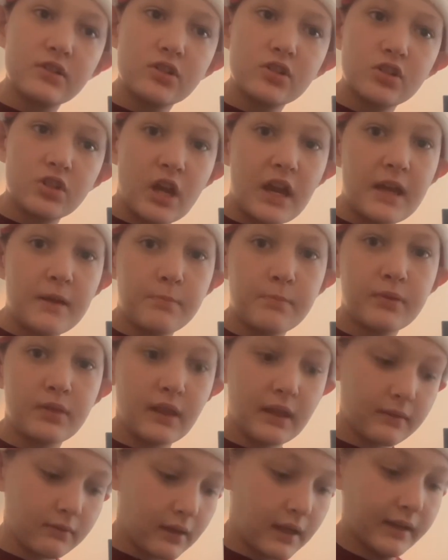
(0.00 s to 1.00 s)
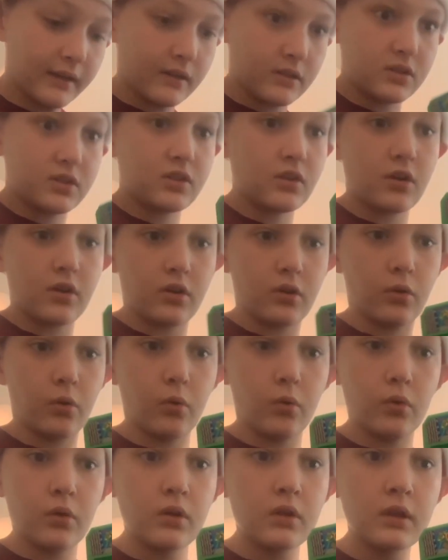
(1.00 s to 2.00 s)
shape than like a
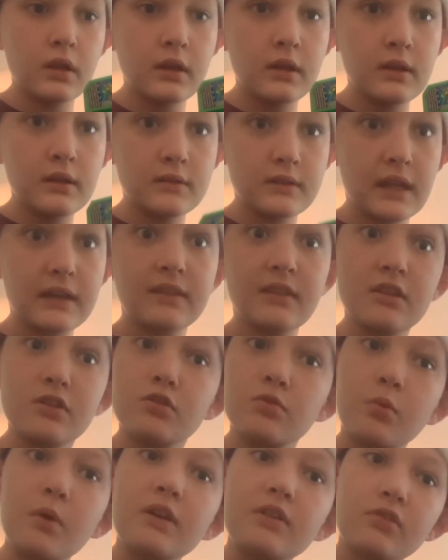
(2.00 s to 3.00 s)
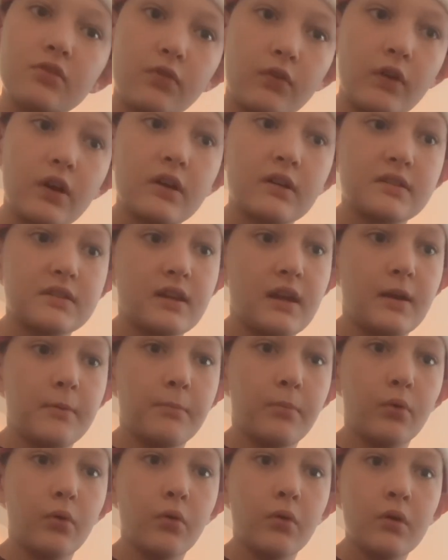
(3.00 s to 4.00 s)
circle. Take the Switch for
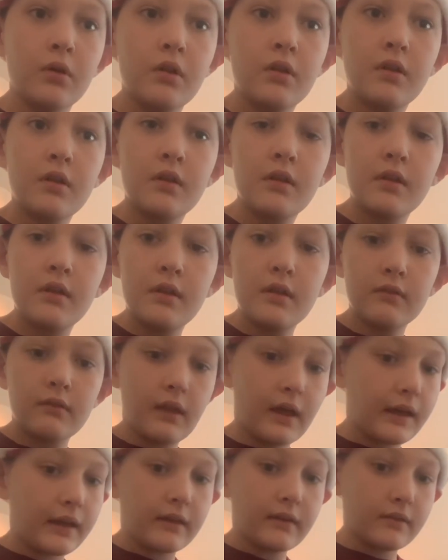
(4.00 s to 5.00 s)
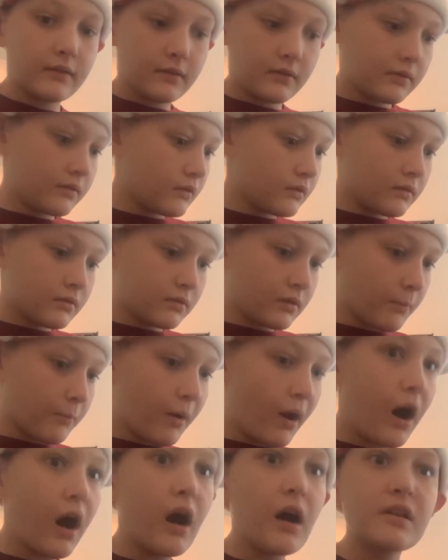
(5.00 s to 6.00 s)
example. Like the
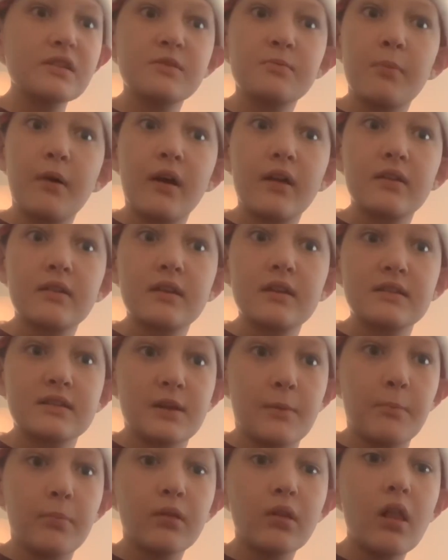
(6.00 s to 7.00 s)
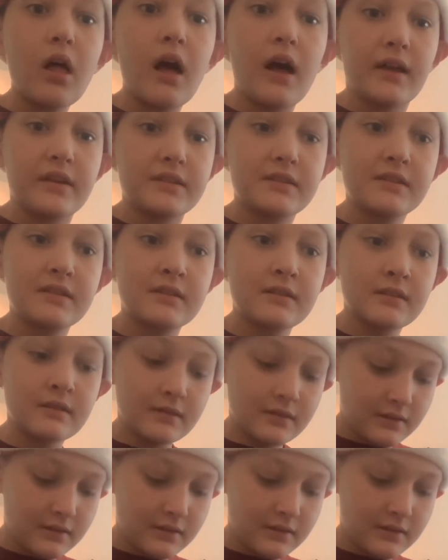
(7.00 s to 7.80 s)
pause button is a plus.